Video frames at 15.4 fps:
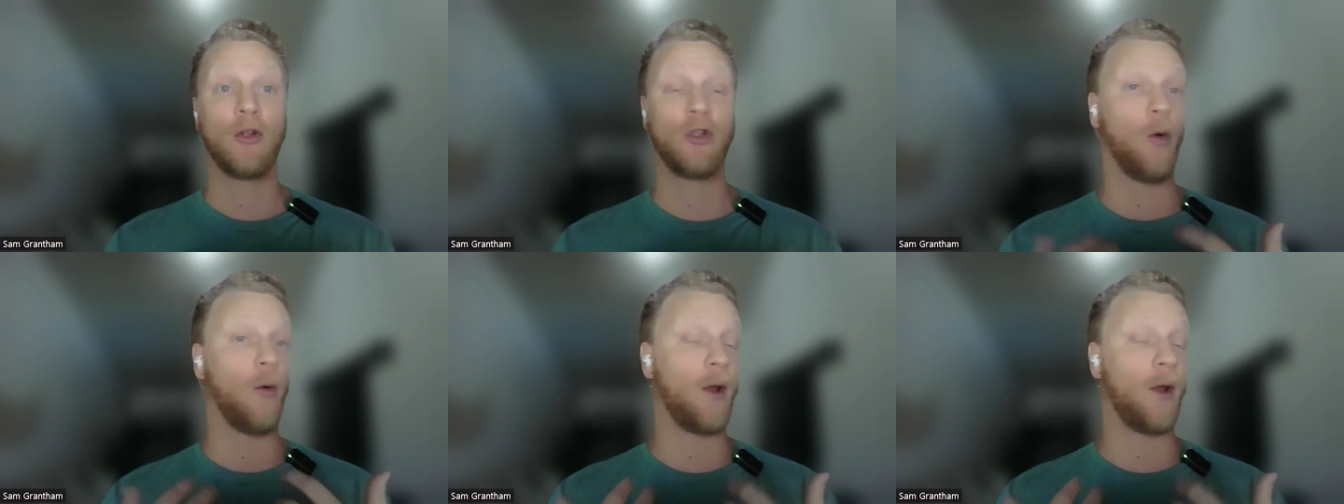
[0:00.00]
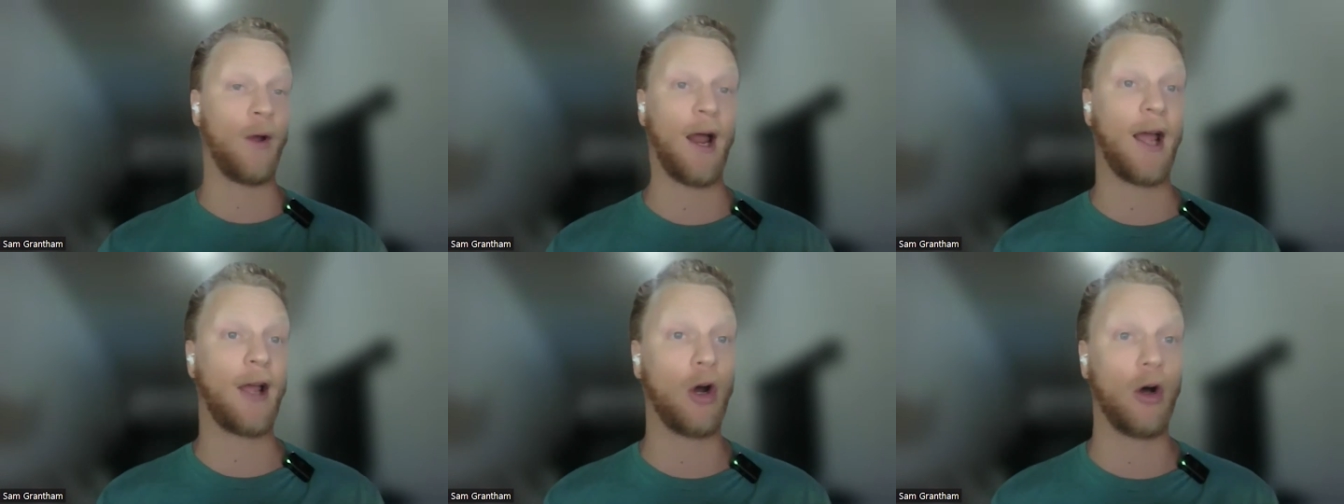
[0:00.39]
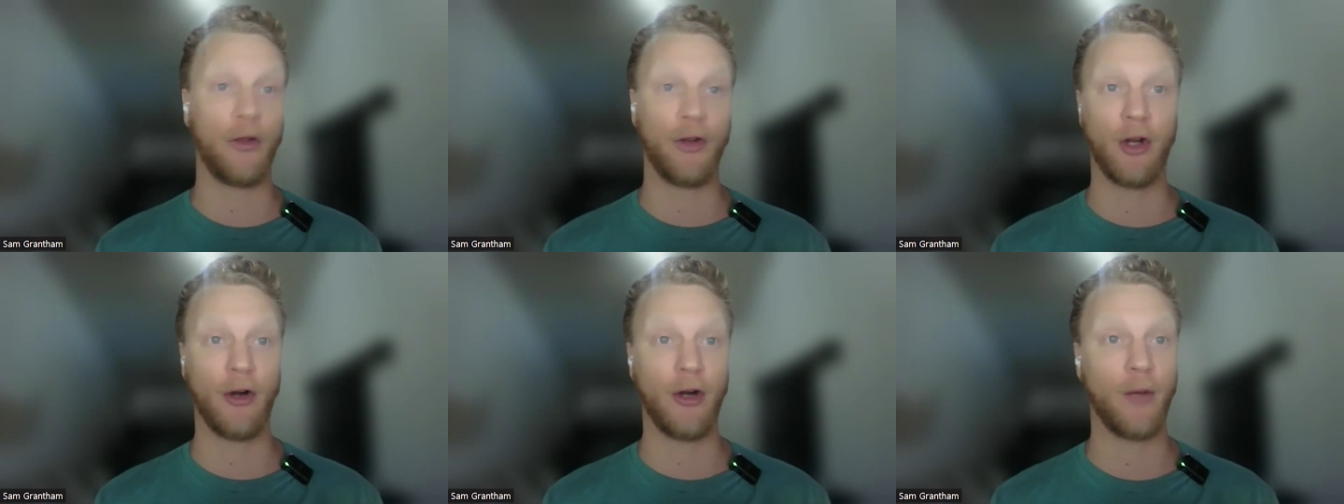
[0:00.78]
doing what I call
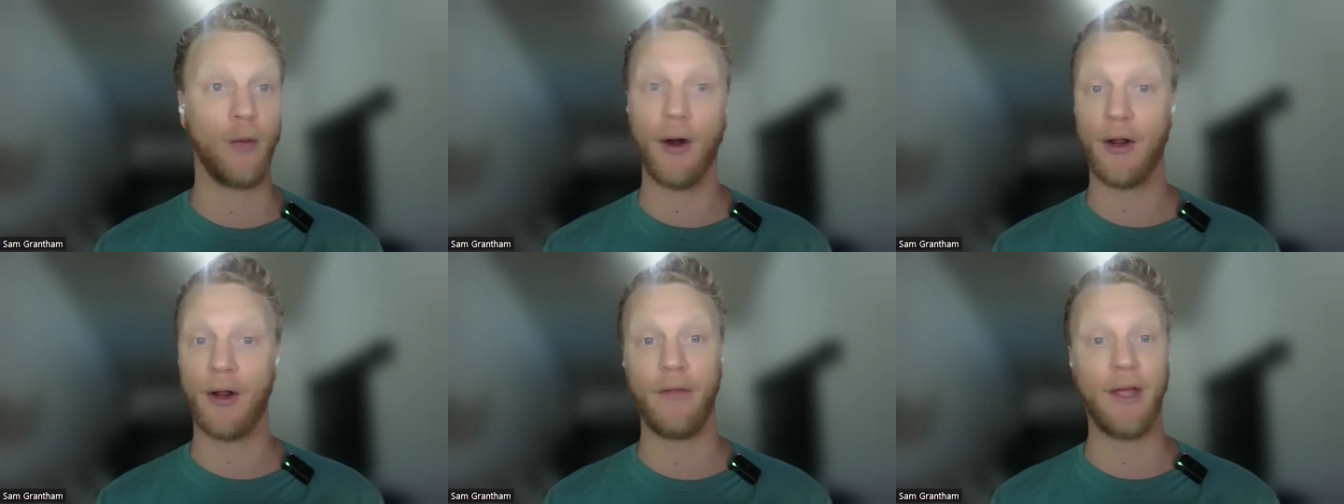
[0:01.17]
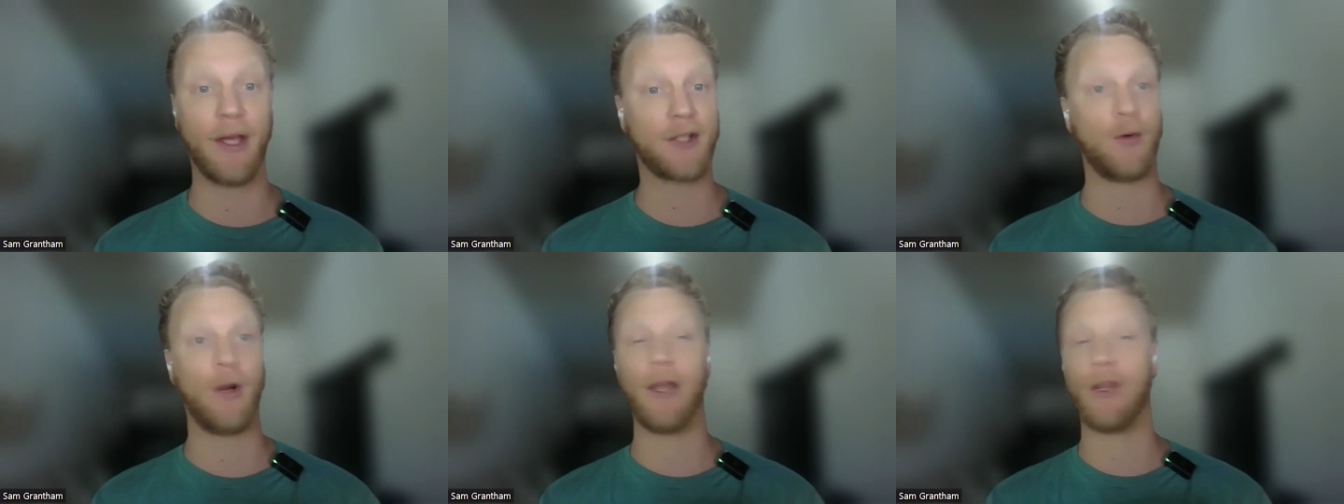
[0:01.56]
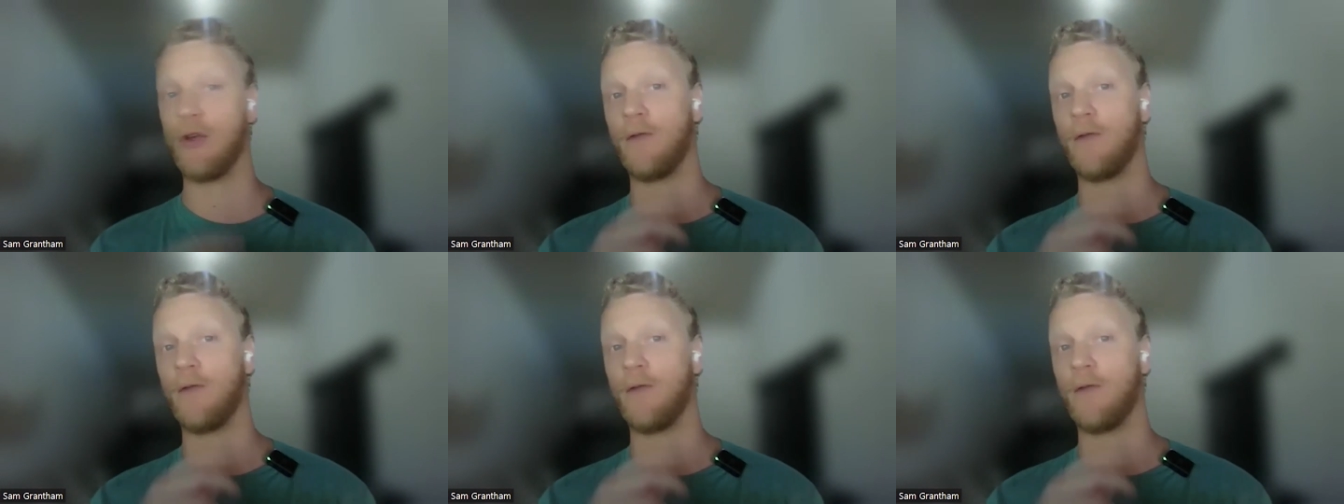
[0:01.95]
the dirty work of this, right?